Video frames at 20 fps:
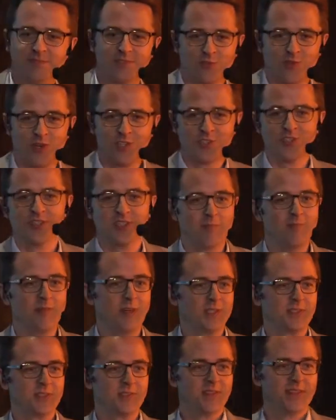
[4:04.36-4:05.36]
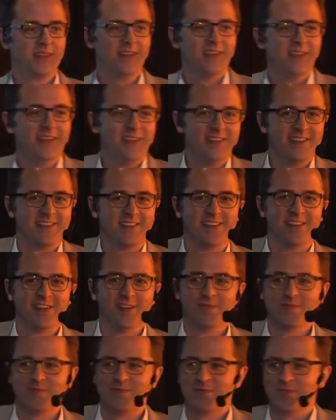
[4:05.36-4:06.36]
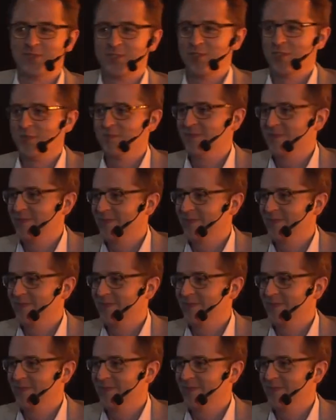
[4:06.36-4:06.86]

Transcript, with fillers: crunches numbers. Um, so